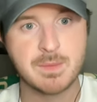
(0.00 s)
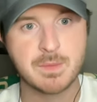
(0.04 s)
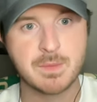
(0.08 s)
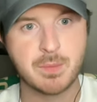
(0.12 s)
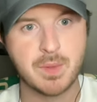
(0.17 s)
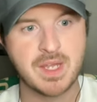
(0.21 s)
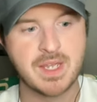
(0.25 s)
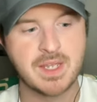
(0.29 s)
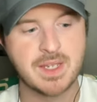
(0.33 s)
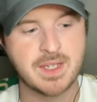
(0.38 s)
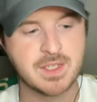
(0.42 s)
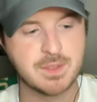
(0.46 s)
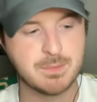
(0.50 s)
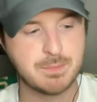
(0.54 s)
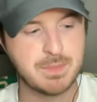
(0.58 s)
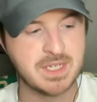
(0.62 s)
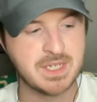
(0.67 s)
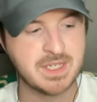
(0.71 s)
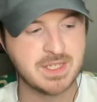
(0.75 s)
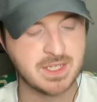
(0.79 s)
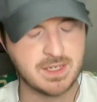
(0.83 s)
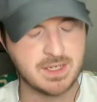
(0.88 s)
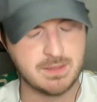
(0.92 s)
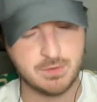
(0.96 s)
big teams
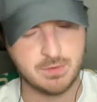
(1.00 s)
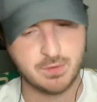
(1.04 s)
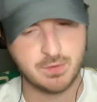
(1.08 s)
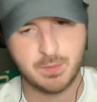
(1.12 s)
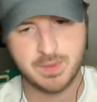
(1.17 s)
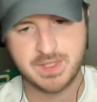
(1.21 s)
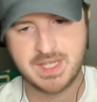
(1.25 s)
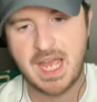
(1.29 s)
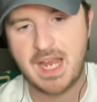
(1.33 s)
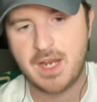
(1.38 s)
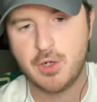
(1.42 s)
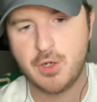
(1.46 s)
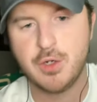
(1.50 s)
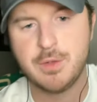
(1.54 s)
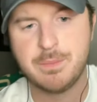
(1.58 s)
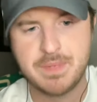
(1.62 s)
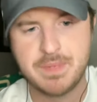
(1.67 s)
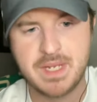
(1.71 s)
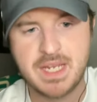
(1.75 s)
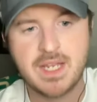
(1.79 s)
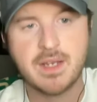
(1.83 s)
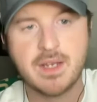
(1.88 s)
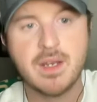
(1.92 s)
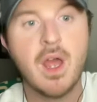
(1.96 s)
playing against big teams. So
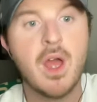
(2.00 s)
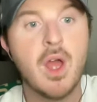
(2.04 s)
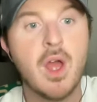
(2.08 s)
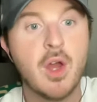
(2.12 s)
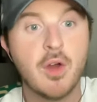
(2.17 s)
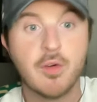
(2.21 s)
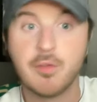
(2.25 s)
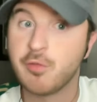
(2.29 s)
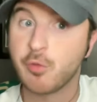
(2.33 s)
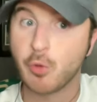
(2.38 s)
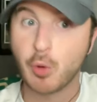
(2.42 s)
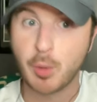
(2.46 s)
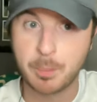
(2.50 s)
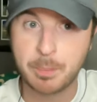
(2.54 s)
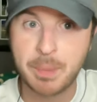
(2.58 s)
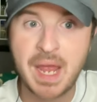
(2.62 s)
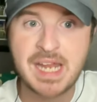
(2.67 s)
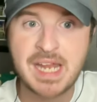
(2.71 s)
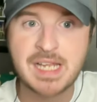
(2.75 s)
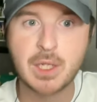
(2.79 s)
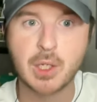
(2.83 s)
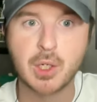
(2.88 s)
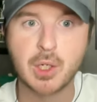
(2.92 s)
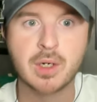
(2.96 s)
what that could mean
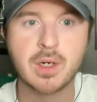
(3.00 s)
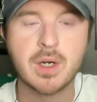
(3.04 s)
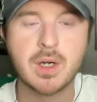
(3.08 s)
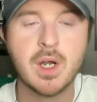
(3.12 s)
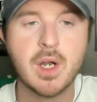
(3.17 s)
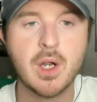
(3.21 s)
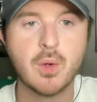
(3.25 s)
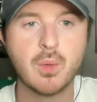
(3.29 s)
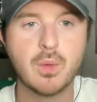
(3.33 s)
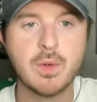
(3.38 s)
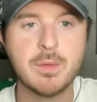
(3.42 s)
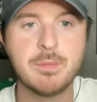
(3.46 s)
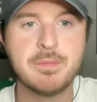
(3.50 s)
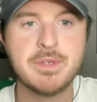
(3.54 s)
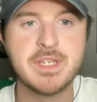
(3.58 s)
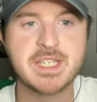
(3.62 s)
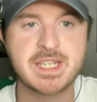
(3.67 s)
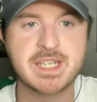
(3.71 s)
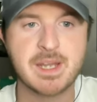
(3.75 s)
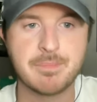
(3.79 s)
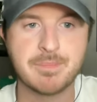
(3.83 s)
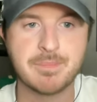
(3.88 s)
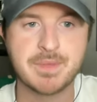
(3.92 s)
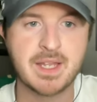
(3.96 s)
for Baylor
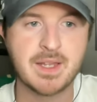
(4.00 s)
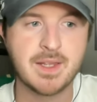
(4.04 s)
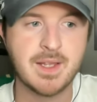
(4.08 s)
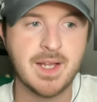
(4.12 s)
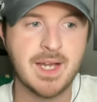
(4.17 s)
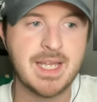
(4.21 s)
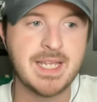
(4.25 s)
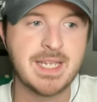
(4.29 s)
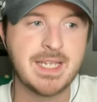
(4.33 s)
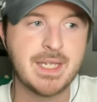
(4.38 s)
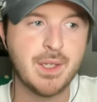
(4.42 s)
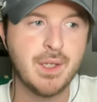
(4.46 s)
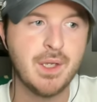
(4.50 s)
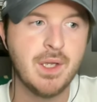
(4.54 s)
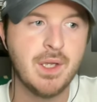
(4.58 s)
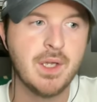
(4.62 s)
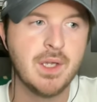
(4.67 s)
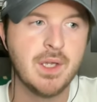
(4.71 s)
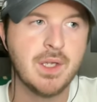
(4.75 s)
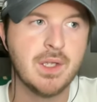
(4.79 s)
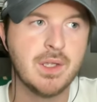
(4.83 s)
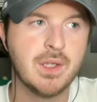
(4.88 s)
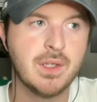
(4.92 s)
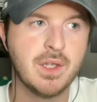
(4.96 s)
would be something like,
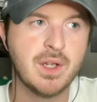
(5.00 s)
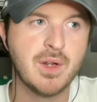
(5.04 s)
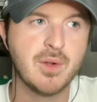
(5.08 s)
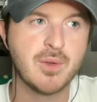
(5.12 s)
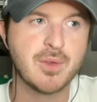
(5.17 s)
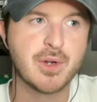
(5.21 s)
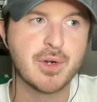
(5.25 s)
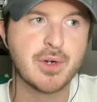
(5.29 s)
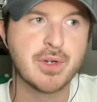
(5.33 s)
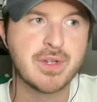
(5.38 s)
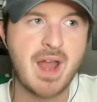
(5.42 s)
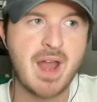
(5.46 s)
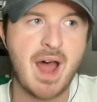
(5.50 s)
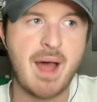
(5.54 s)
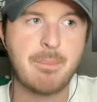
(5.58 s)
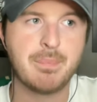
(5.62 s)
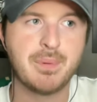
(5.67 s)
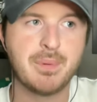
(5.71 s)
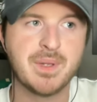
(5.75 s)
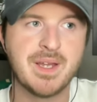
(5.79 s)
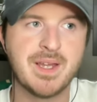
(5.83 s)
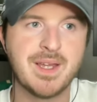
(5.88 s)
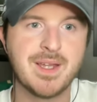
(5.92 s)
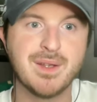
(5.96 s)
you know, they're
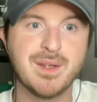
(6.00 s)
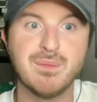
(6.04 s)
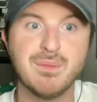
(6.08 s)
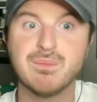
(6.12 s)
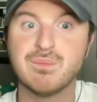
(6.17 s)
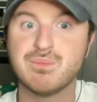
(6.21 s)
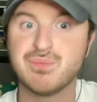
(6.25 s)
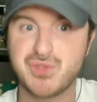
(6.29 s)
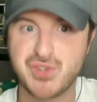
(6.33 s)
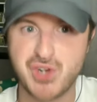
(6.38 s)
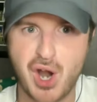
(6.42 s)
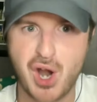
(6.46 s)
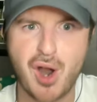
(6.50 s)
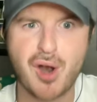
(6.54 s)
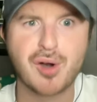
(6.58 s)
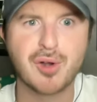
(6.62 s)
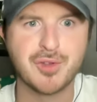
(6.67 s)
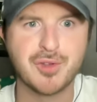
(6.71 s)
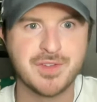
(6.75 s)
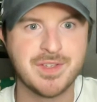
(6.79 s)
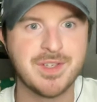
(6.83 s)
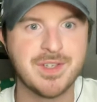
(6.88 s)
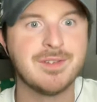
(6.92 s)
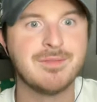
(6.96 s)
not playing
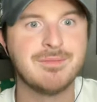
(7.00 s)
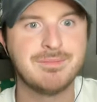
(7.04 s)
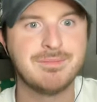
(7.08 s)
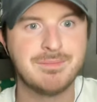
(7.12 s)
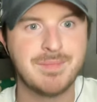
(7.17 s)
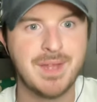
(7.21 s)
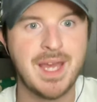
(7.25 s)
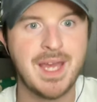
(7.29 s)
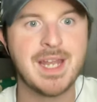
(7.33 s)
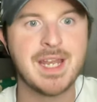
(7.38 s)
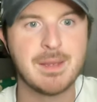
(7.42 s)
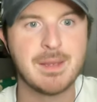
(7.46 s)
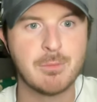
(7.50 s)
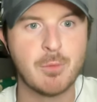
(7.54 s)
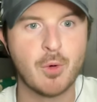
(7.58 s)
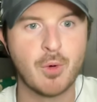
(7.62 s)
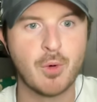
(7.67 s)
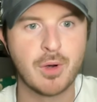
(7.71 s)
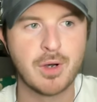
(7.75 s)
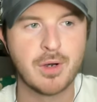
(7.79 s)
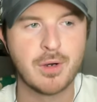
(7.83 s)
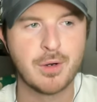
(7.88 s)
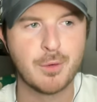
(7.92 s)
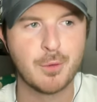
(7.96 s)
Tarleton
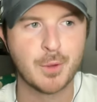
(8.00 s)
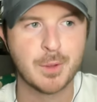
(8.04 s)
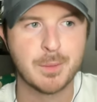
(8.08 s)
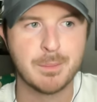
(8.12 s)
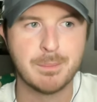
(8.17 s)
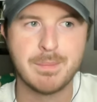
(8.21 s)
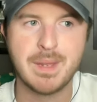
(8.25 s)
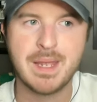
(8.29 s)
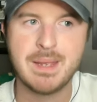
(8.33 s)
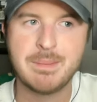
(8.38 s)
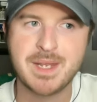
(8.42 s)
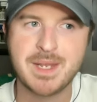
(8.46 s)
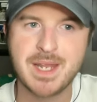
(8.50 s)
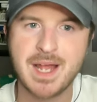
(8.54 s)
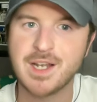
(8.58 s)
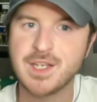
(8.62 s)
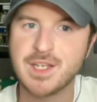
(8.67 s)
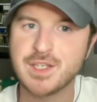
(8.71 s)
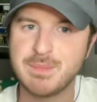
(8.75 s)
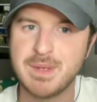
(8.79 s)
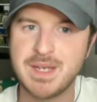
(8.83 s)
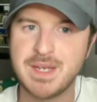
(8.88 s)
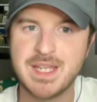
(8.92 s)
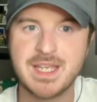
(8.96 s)
anymore, or maybe not
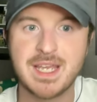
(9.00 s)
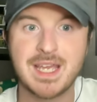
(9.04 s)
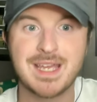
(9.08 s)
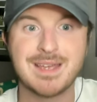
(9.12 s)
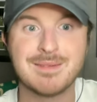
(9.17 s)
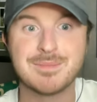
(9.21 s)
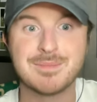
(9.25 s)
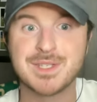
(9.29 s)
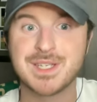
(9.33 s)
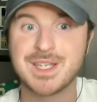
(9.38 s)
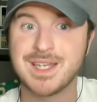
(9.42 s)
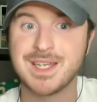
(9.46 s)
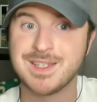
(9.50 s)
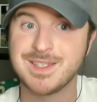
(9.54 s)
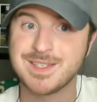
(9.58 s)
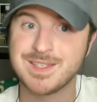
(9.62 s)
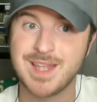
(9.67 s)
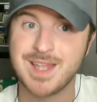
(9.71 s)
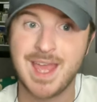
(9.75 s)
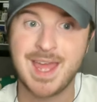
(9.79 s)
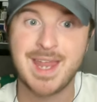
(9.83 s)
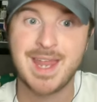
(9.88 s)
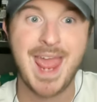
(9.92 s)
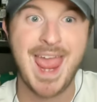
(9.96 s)
as many games against
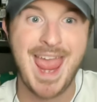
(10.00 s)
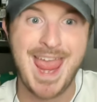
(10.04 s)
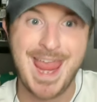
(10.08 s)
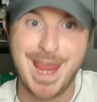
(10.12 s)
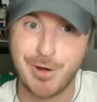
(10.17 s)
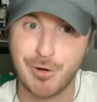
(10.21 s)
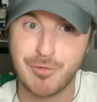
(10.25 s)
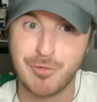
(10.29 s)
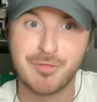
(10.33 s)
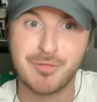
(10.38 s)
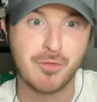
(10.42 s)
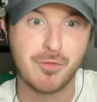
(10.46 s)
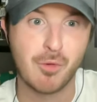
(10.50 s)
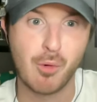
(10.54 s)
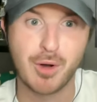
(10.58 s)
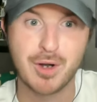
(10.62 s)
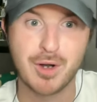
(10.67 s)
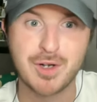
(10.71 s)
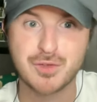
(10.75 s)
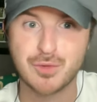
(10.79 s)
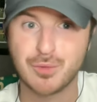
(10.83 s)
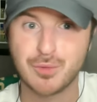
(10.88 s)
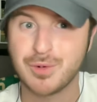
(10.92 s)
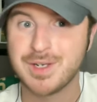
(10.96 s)
an Air
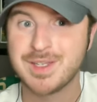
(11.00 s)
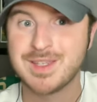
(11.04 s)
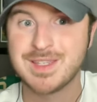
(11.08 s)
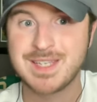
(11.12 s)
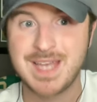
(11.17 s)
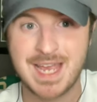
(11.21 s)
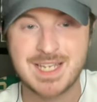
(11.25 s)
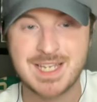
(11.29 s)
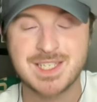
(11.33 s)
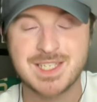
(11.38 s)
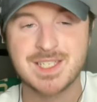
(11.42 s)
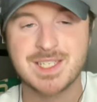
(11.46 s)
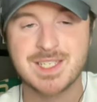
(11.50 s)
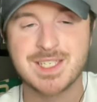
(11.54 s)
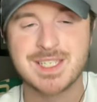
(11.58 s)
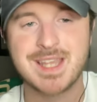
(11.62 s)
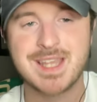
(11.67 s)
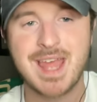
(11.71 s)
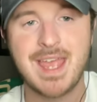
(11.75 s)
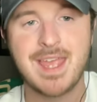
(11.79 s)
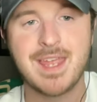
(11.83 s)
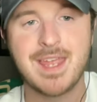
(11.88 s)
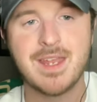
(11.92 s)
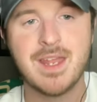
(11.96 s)
Force or a Texas
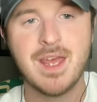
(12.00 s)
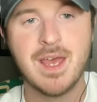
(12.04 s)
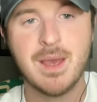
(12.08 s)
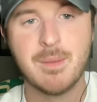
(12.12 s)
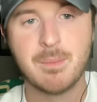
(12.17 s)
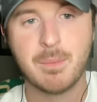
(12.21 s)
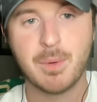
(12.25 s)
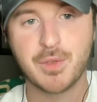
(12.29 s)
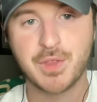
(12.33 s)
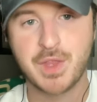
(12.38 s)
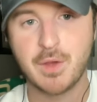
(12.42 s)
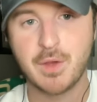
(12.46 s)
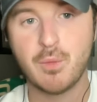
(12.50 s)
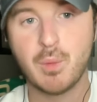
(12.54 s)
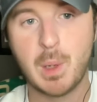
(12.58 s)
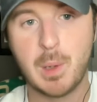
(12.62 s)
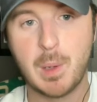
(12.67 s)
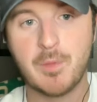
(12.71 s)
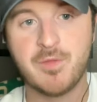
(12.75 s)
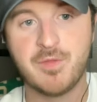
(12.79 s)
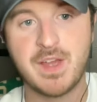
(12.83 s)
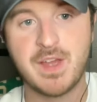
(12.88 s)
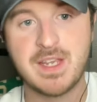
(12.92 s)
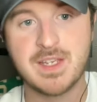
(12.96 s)
State. What they will
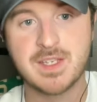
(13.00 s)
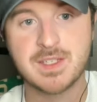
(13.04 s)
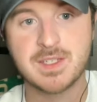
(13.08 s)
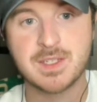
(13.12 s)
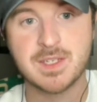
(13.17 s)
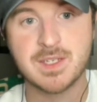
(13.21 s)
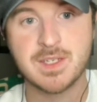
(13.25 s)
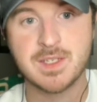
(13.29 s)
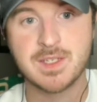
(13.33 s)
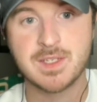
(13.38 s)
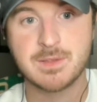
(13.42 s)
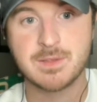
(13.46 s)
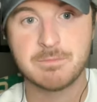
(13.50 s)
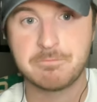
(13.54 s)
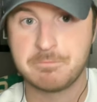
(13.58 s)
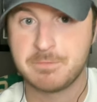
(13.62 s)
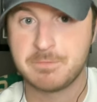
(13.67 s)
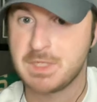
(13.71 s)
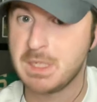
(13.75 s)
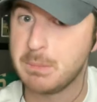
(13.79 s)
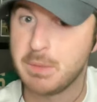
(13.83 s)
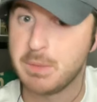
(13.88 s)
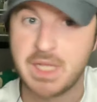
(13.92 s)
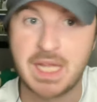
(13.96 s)
face is
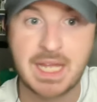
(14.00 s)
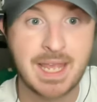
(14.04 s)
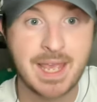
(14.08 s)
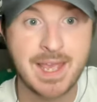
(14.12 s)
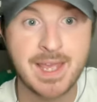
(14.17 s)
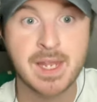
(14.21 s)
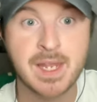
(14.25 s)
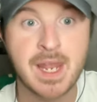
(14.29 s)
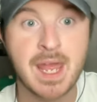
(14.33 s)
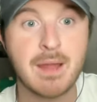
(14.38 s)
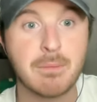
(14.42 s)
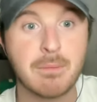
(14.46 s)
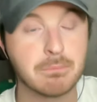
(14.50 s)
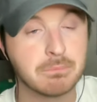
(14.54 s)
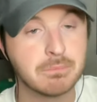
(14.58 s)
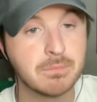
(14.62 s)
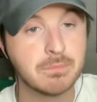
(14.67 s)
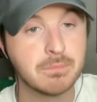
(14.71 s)
someone like A&M